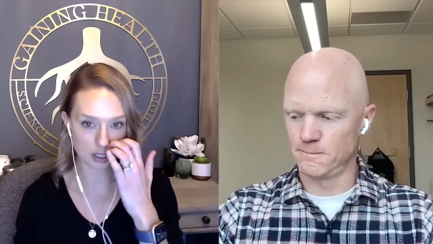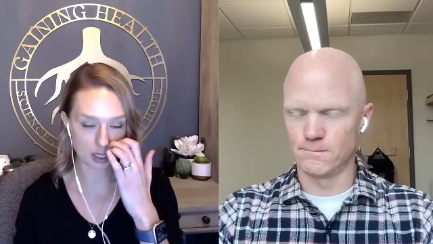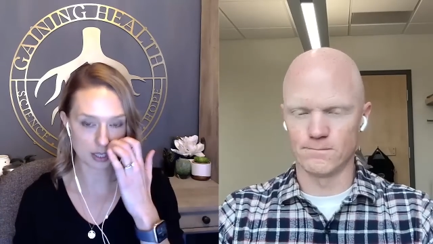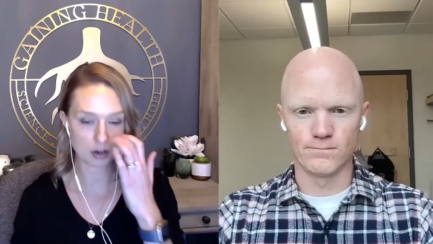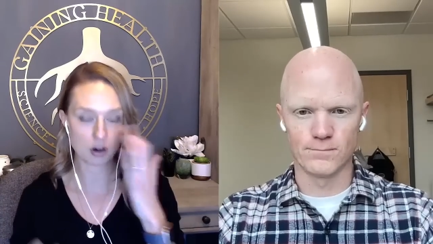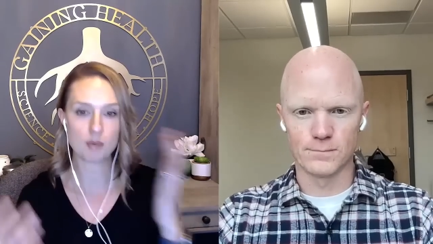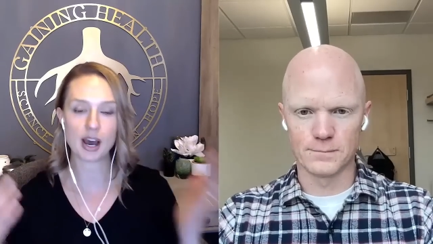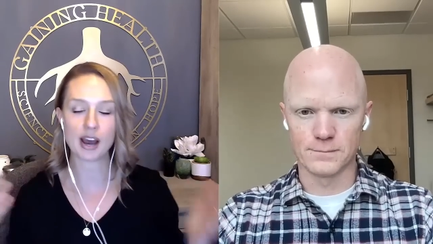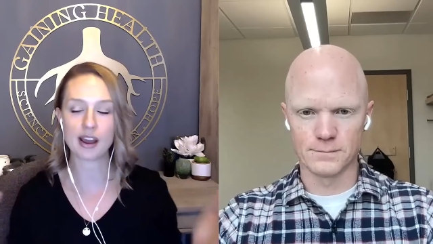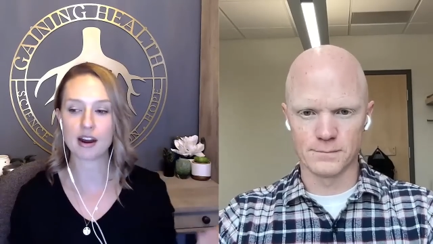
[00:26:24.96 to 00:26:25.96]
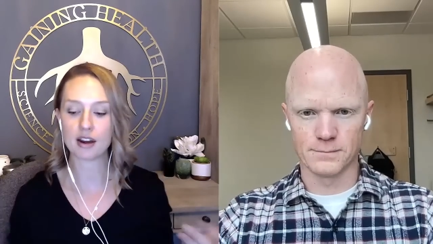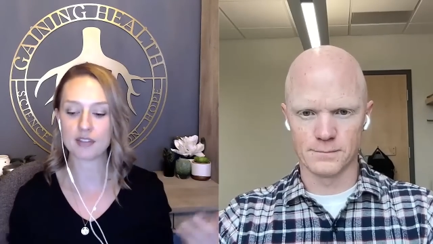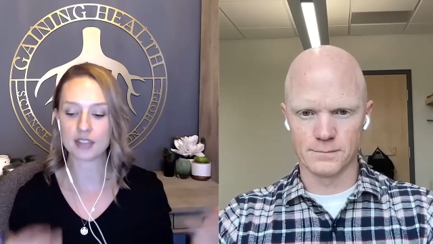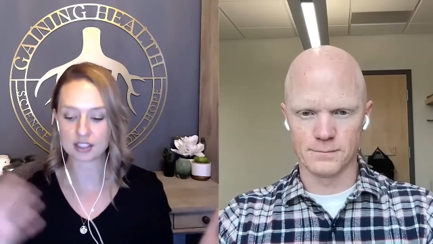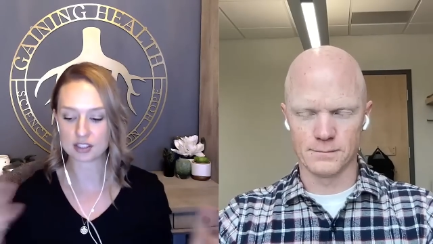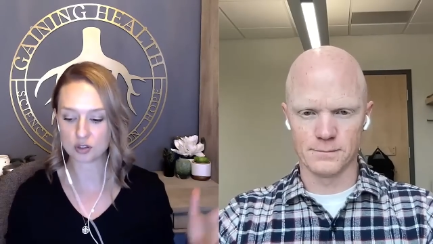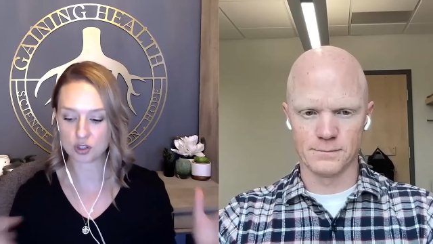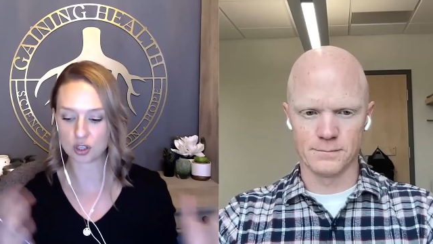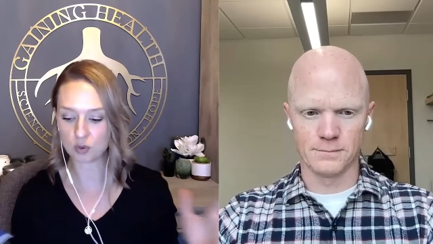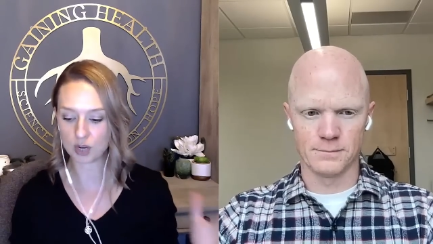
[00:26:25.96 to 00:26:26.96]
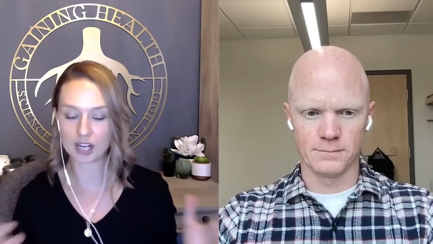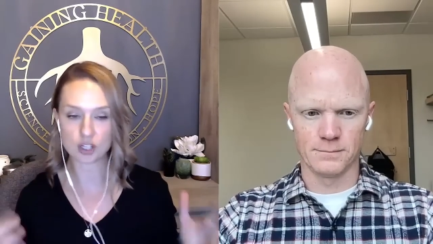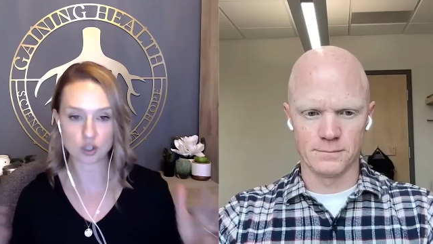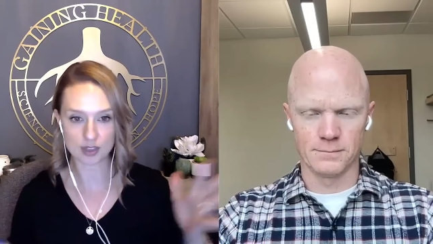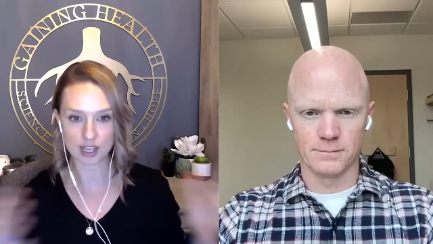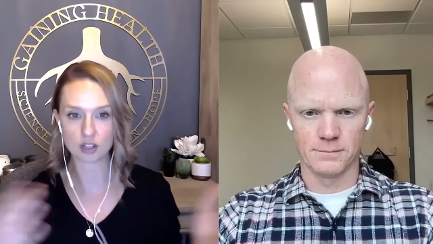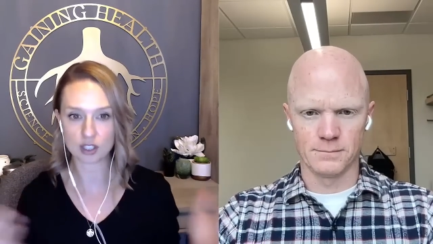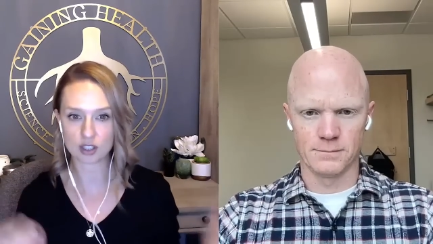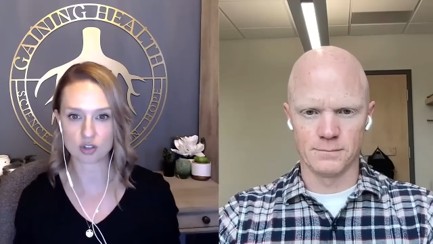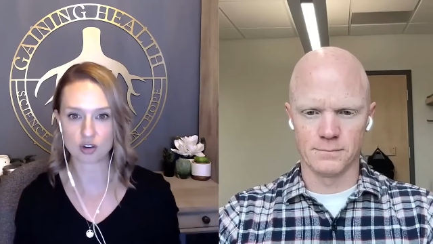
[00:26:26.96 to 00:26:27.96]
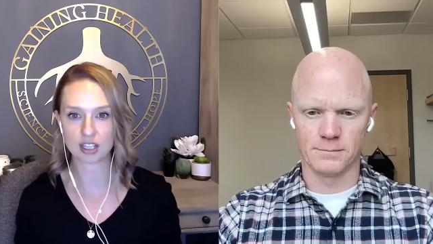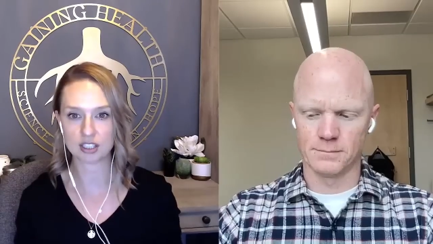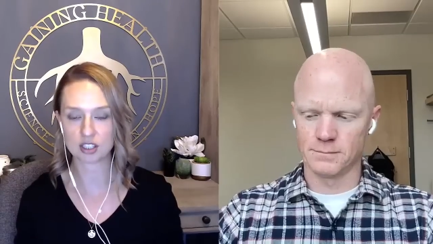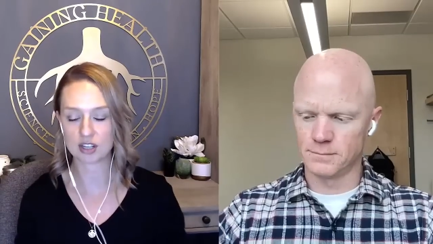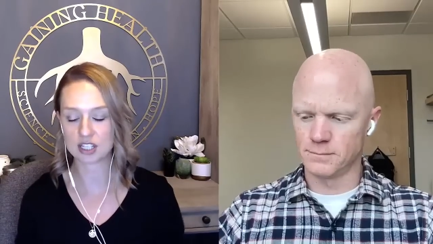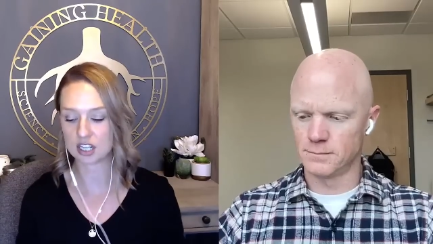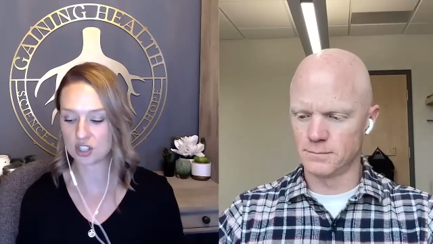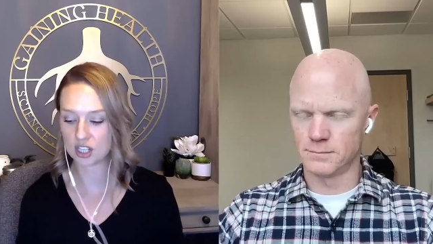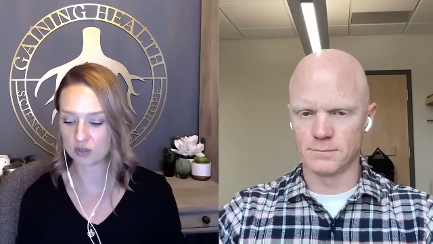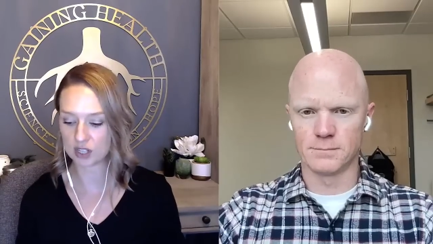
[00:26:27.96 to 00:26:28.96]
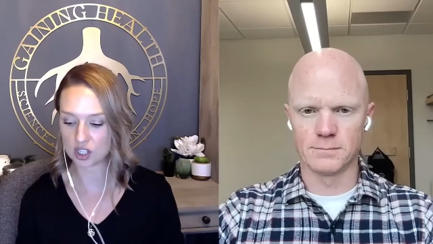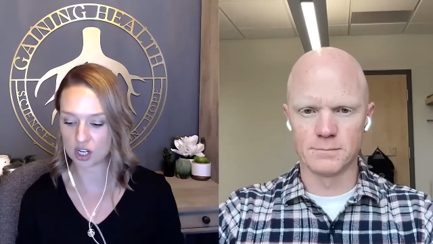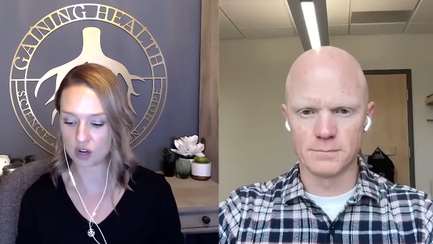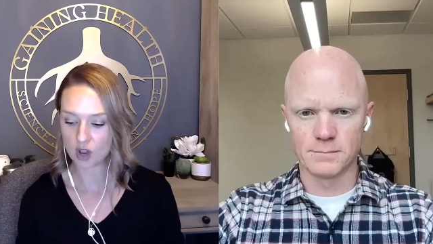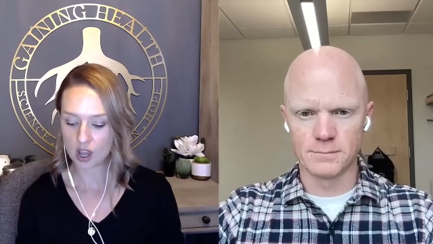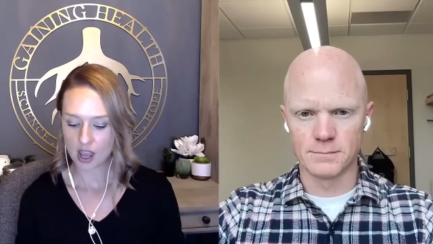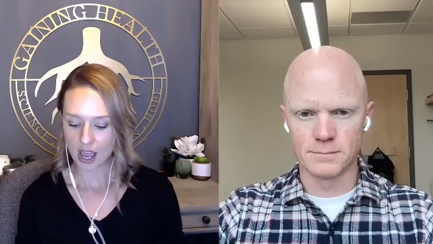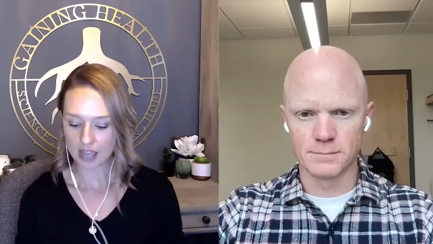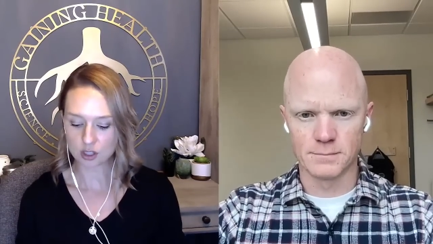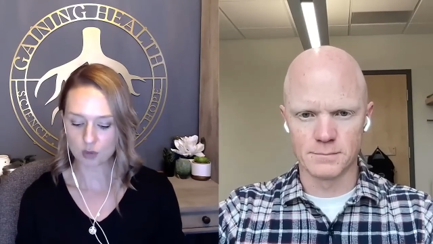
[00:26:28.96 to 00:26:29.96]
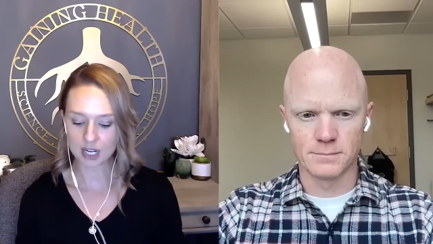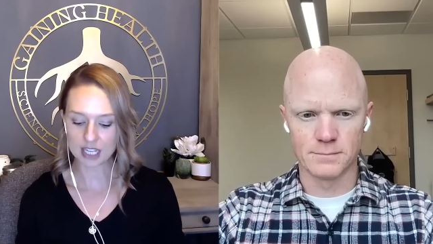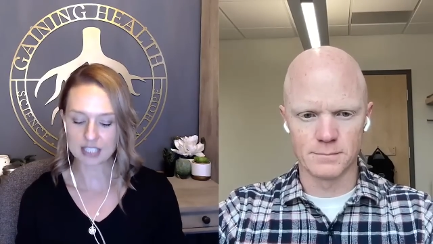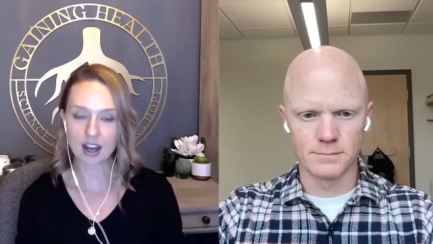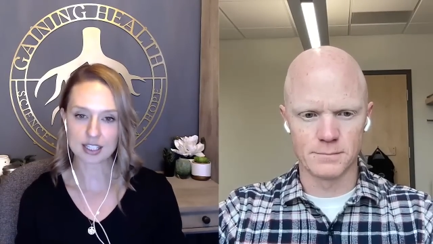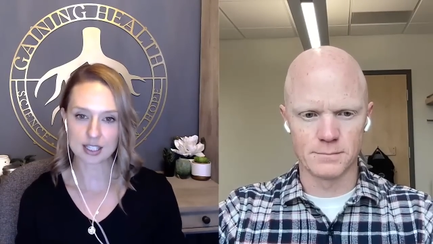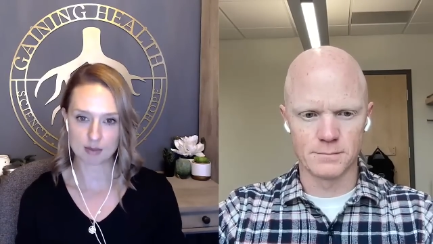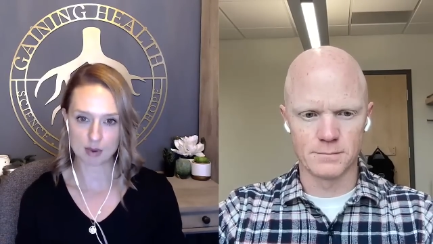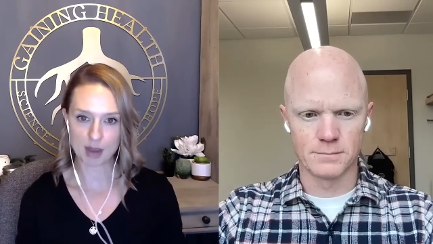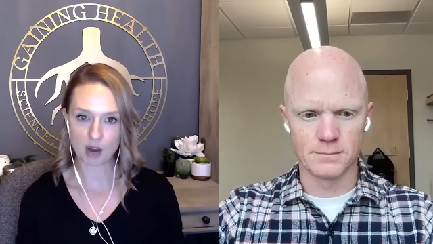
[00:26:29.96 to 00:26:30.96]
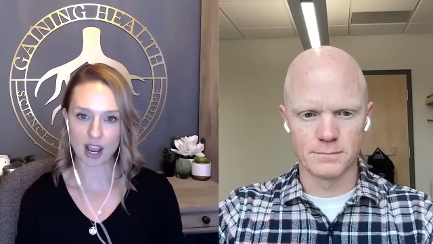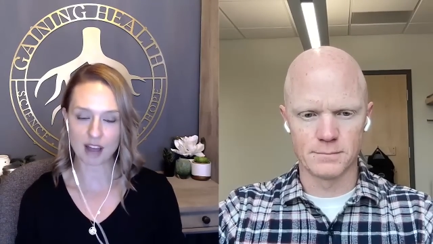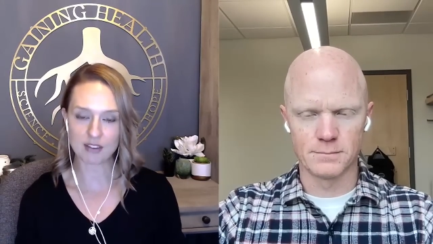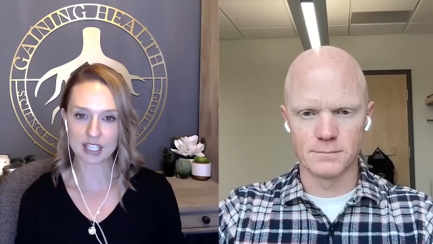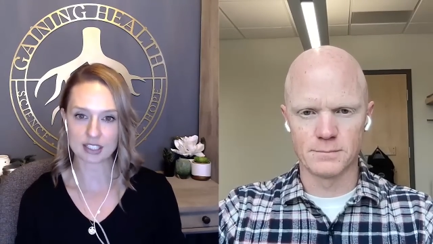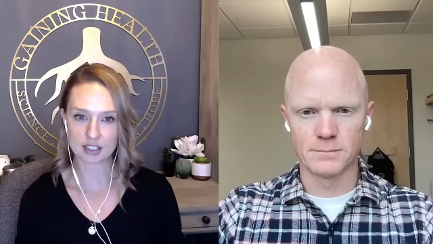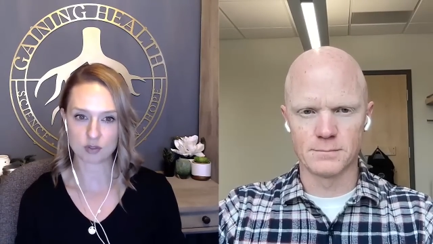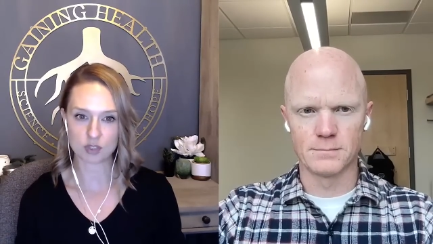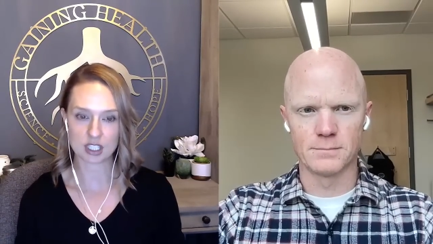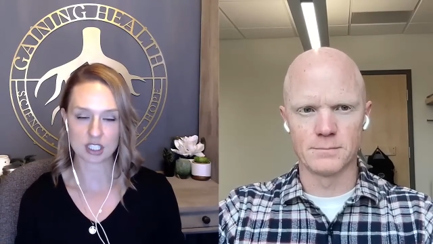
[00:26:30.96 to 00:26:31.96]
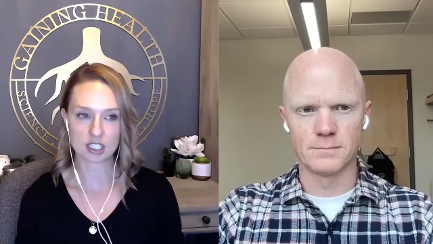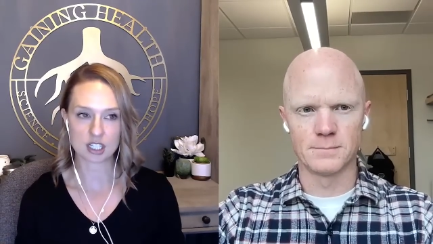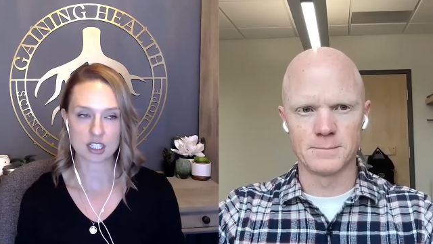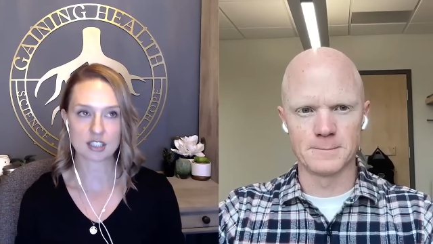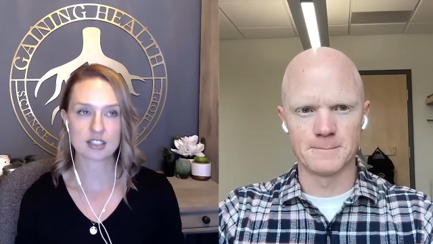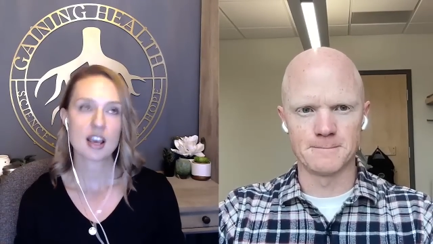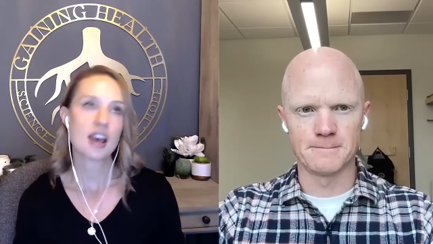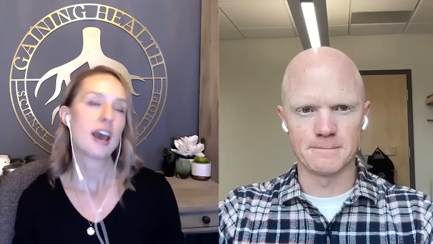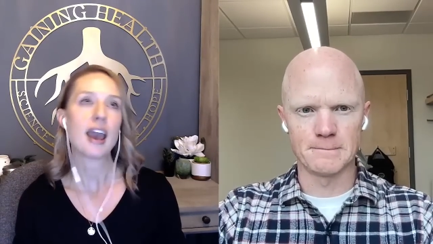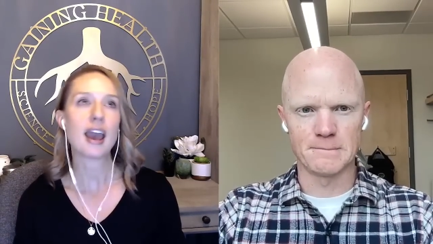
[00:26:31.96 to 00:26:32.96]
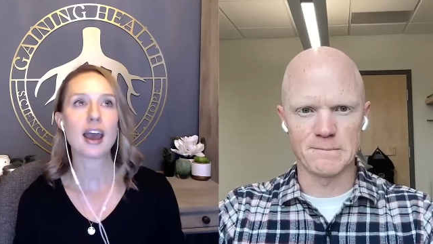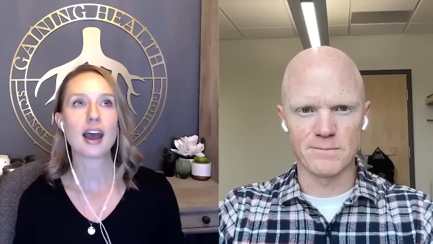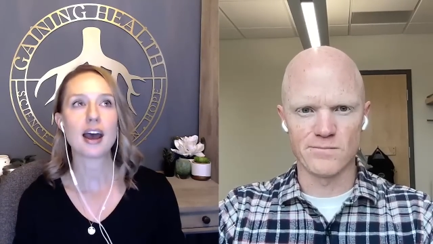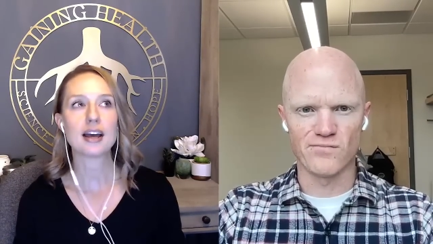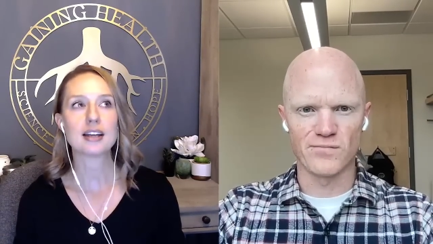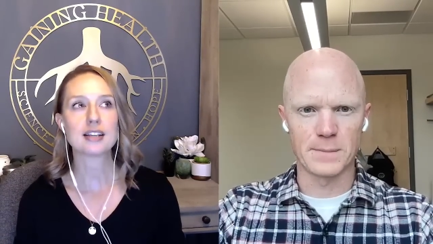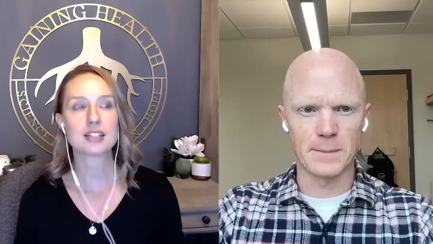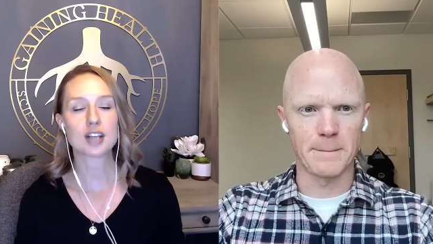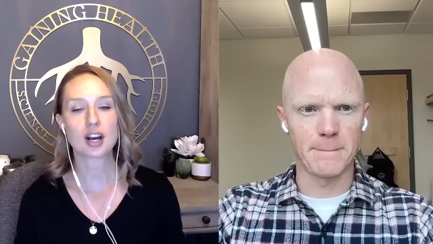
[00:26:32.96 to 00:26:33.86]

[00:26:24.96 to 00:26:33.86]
Speaker 1: calculate their HOMA IR that's usually what I do and then I'll look at the triglyceride to HDL ratio and so when I talk to them about having insulin resistance and